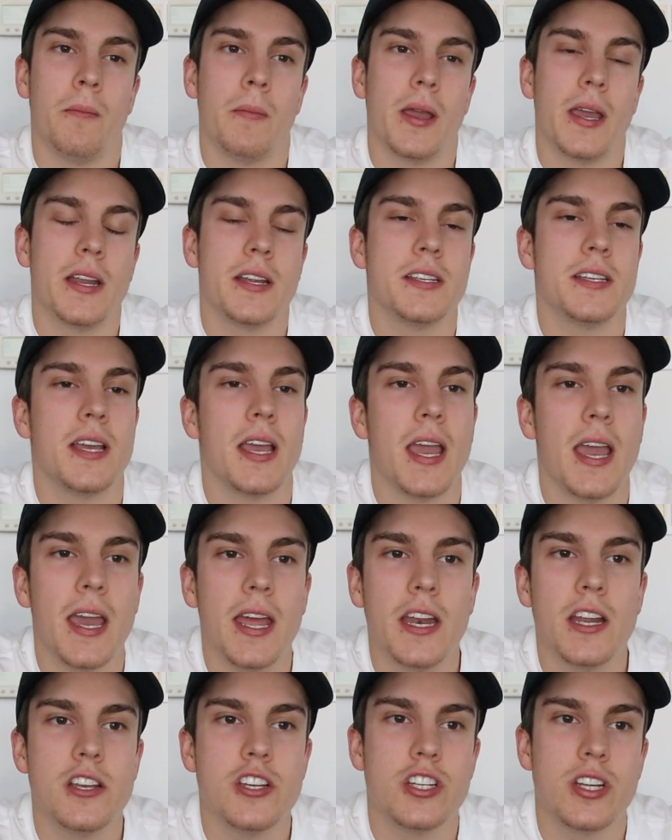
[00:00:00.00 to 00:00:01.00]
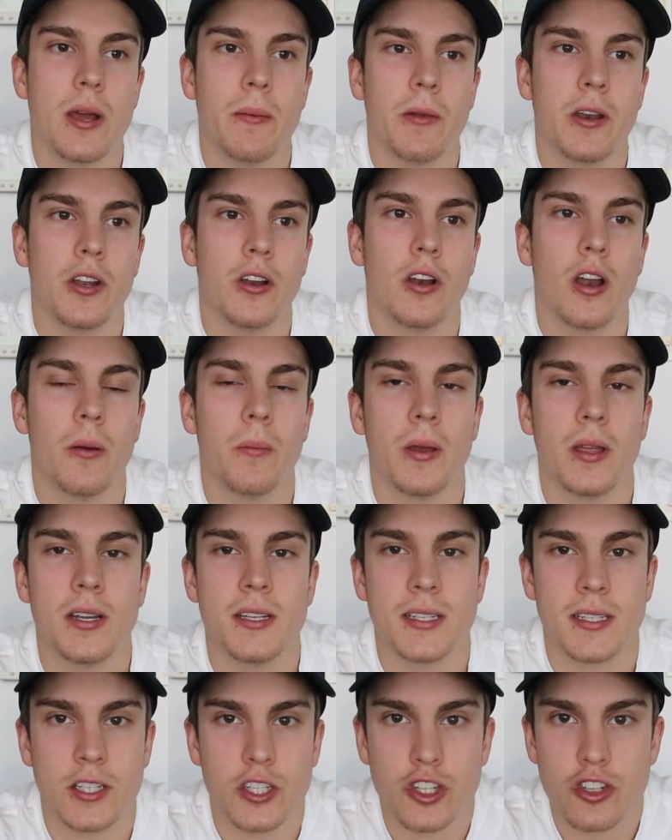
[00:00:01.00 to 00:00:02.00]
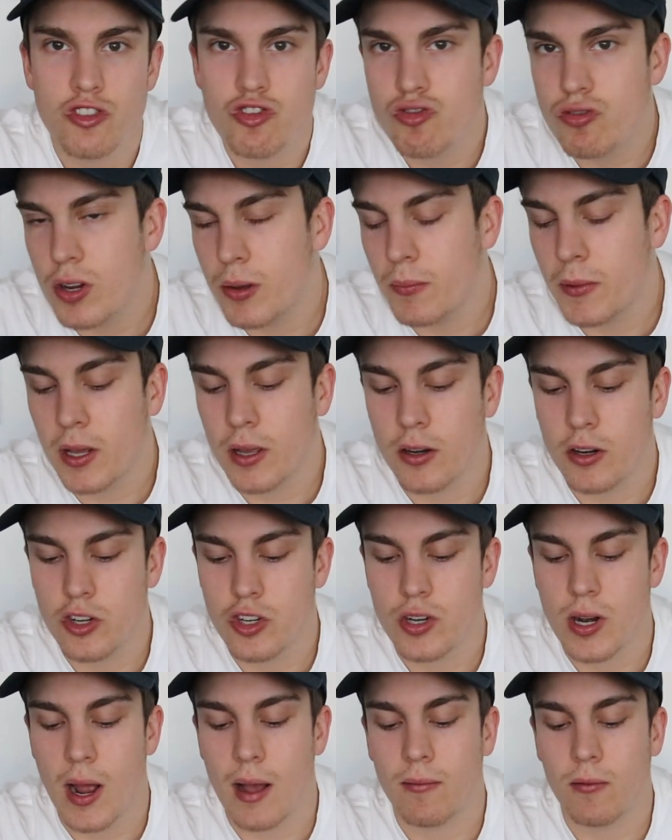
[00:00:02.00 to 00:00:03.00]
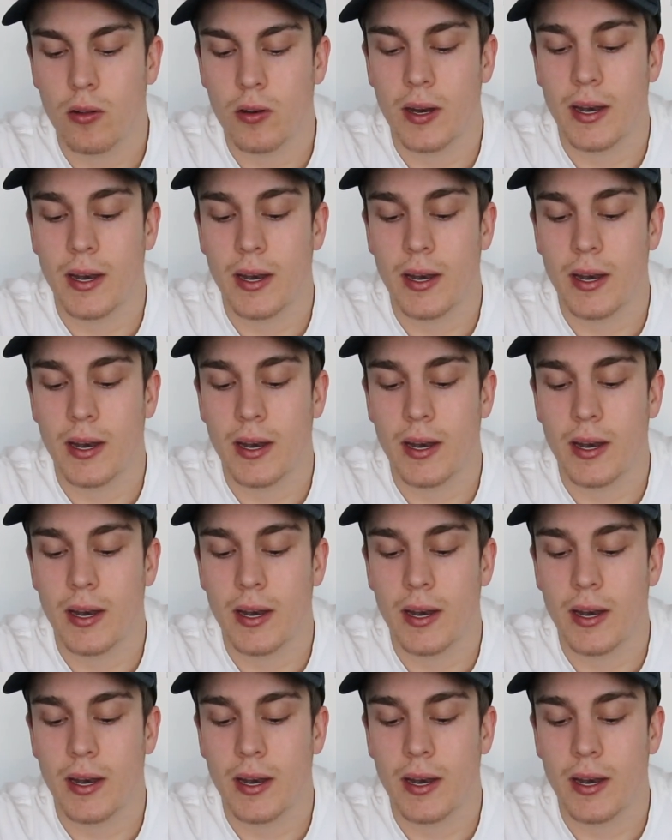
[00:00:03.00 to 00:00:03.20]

It is a hidden gem in Europe. It is extremely under-traveled,